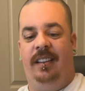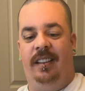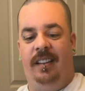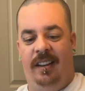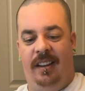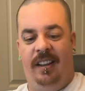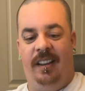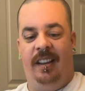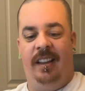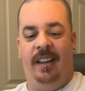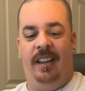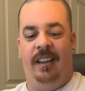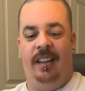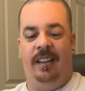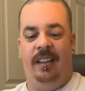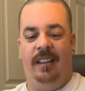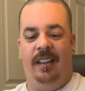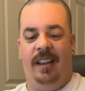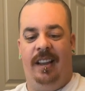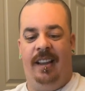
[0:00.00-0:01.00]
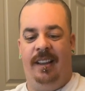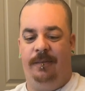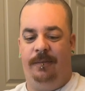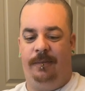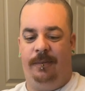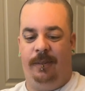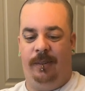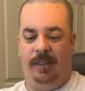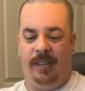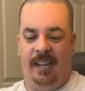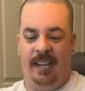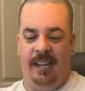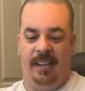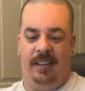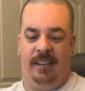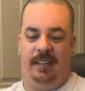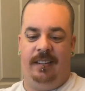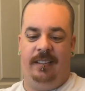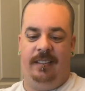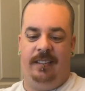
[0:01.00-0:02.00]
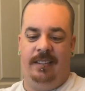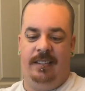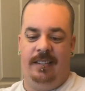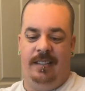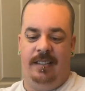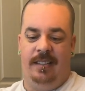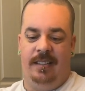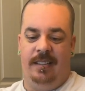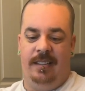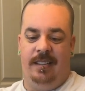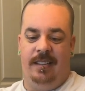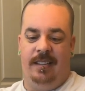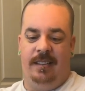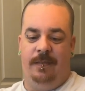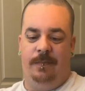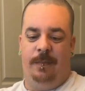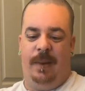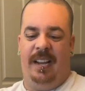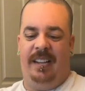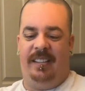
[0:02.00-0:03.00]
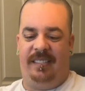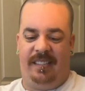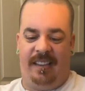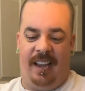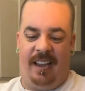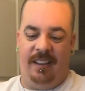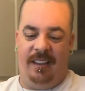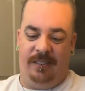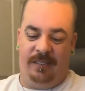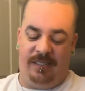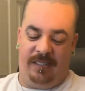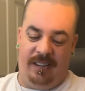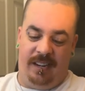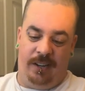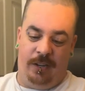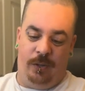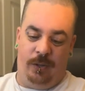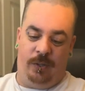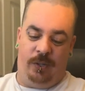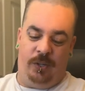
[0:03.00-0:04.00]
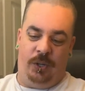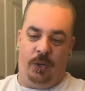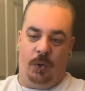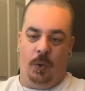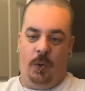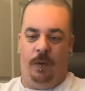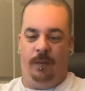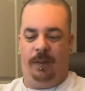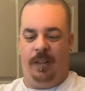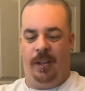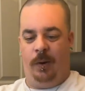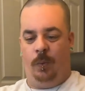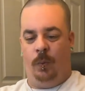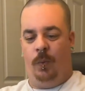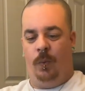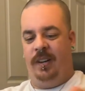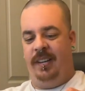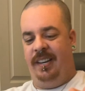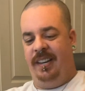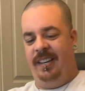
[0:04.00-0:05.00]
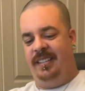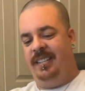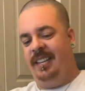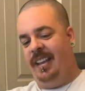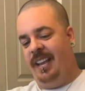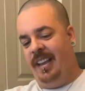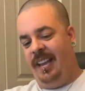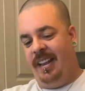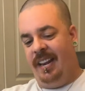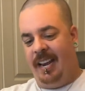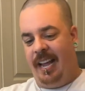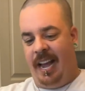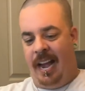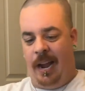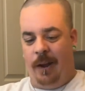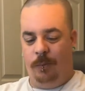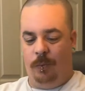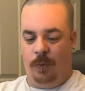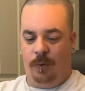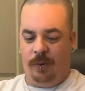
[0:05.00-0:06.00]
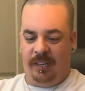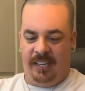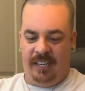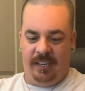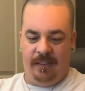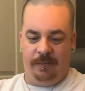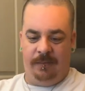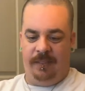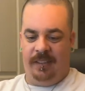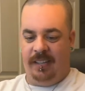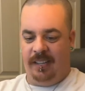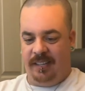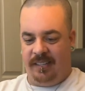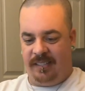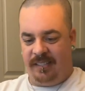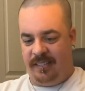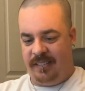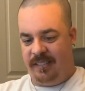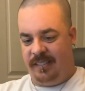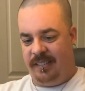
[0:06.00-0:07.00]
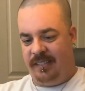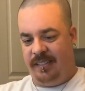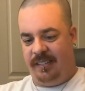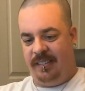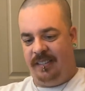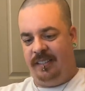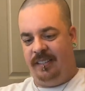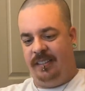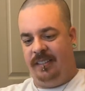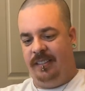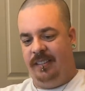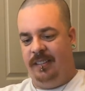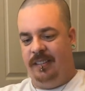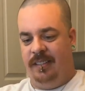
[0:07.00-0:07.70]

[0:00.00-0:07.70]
getting it, and for like my scales that I usually do of like 1 to 10, I will give this,